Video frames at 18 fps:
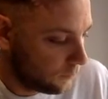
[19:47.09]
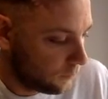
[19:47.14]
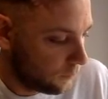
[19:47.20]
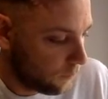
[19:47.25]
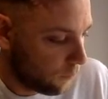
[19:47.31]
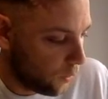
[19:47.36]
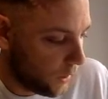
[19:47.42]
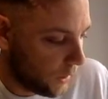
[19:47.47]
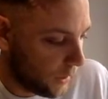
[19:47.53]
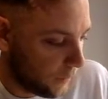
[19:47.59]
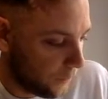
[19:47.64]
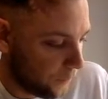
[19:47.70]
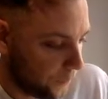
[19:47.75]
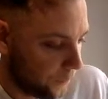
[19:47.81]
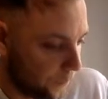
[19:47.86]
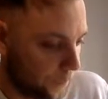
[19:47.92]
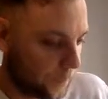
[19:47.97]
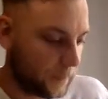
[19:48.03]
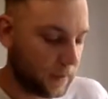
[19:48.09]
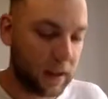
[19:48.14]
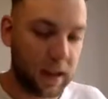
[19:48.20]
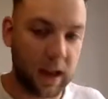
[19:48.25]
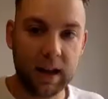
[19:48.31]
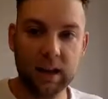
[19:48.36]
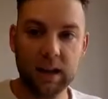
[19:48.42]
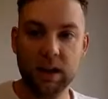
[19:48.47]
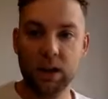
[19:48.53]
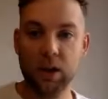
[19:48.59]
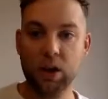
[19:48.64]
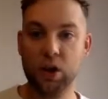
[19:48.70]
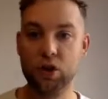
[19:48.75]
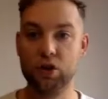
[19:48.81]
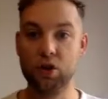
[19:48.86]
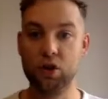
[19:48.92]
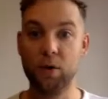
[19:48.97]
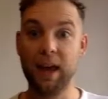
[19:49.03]
Brilliant. Okay,
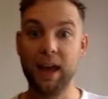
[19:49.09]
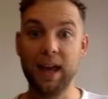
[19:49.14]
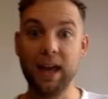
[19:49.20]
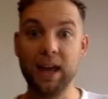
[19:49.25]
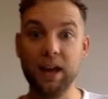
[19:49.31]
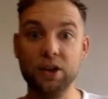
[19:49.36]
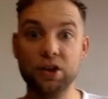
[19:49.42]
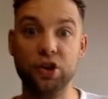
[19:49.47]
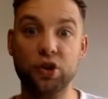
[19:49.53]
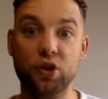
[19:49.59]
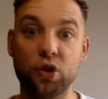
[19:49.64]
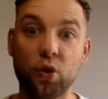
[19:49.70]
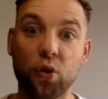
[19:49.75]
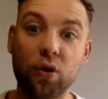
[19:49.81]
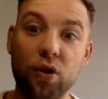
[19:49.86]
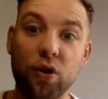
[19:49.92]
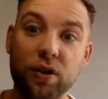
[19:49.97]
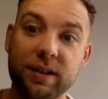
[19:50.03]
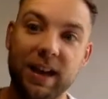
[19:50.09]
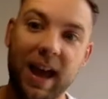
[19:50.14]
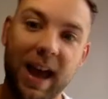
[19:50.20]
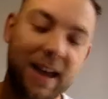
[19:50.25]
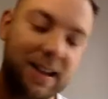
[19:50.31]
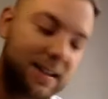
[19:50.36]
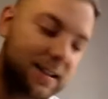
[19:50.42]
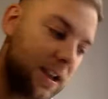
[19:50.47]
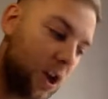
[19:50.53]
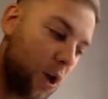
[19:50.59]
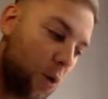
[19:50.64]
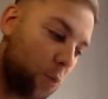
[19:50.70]
so here she's done her test.